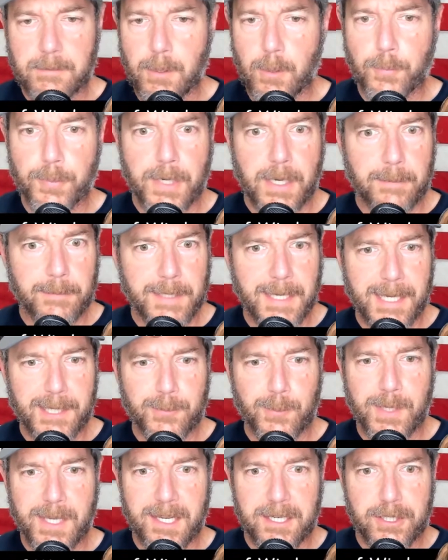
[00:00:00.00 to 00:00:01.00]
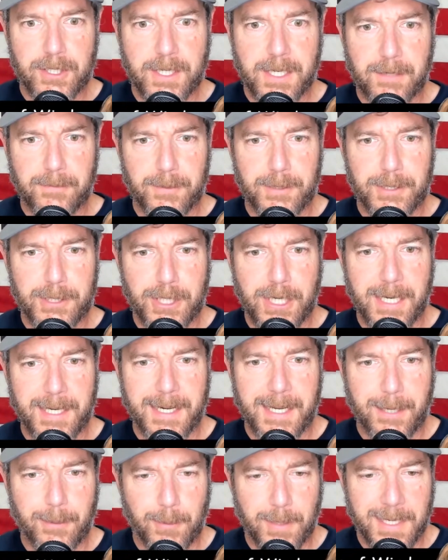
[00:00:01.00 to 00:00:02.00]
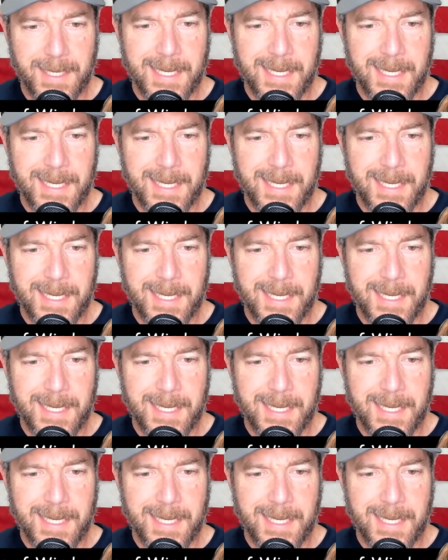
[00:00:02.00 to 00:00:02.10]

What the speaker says: No problem, guys. We got you covered. Check it out.